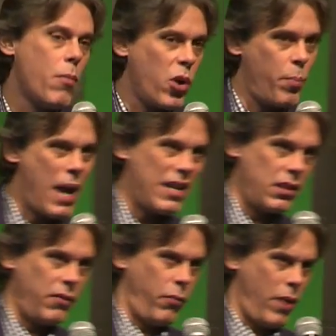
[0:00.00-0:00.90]
a more
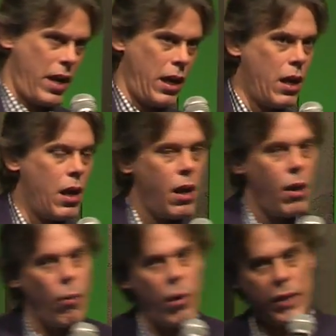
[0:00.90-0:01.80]
passive way,
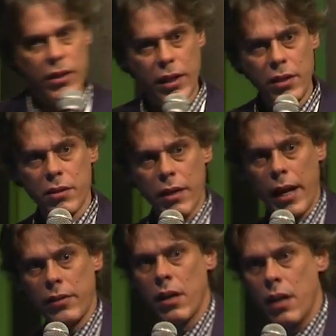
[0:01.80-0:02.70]
while the
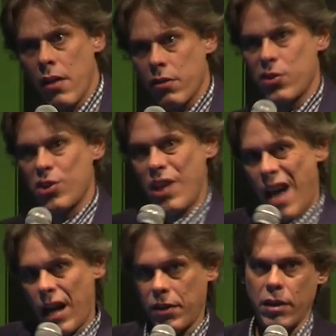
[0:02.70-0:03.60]
internet, this is
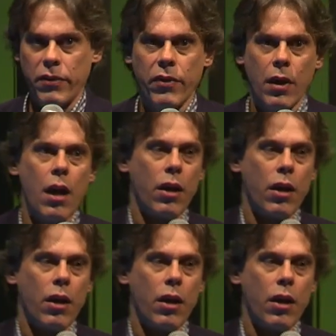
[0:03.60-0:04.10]
the active